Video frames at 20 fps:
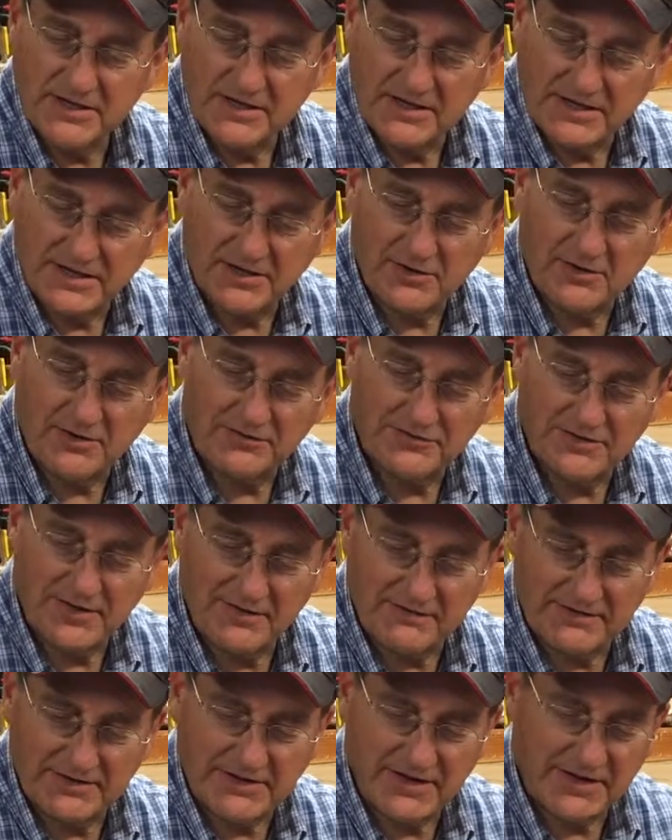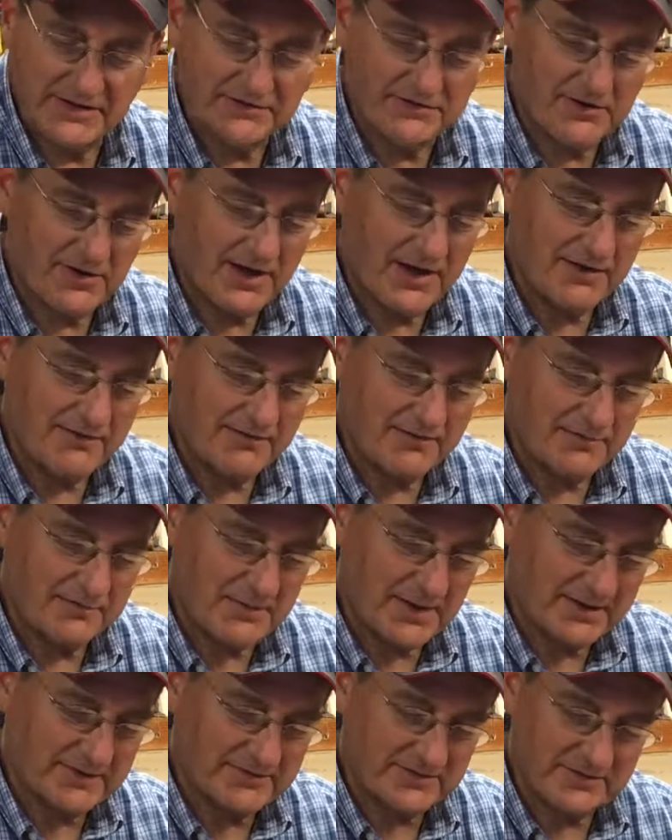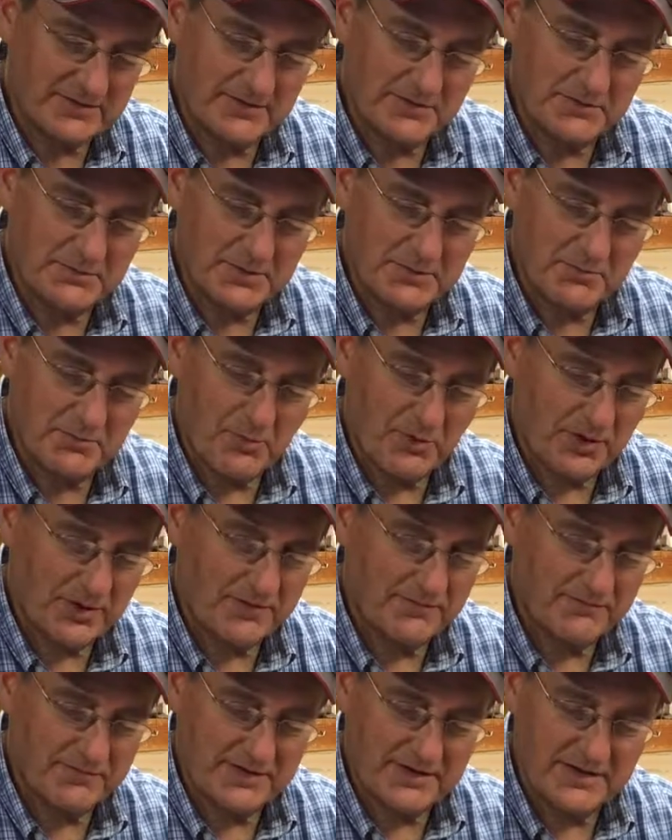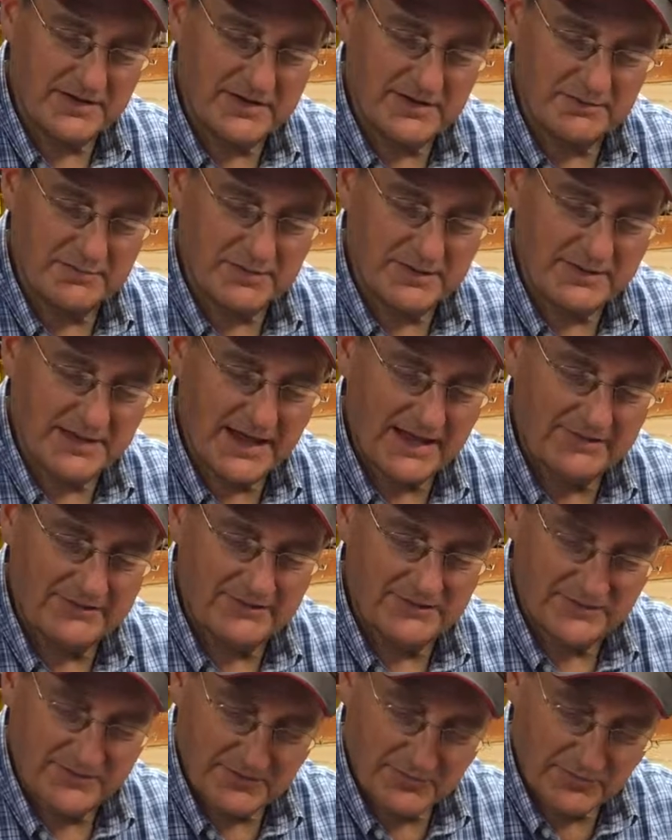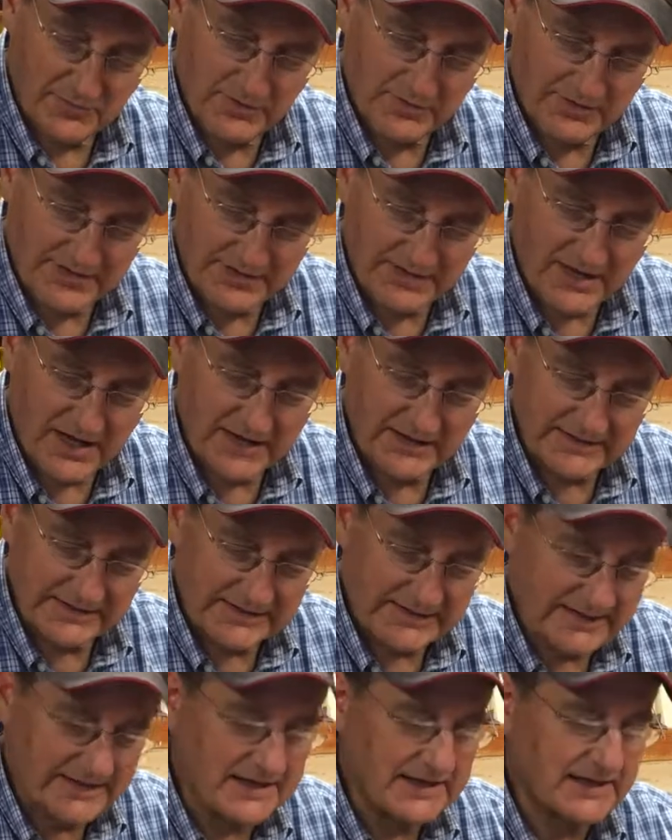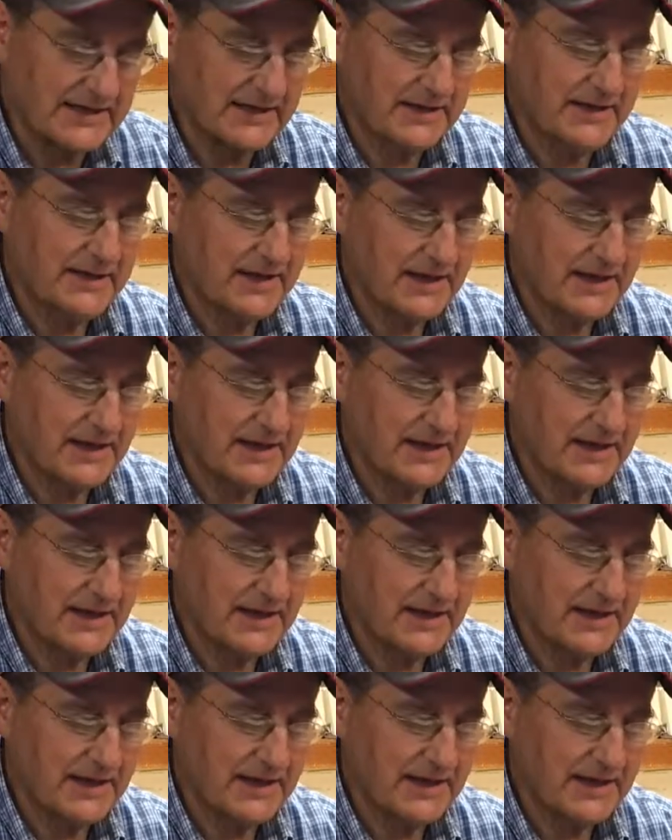You can also have a nut driver that makes it a little bit more convenient, but that's really not needed.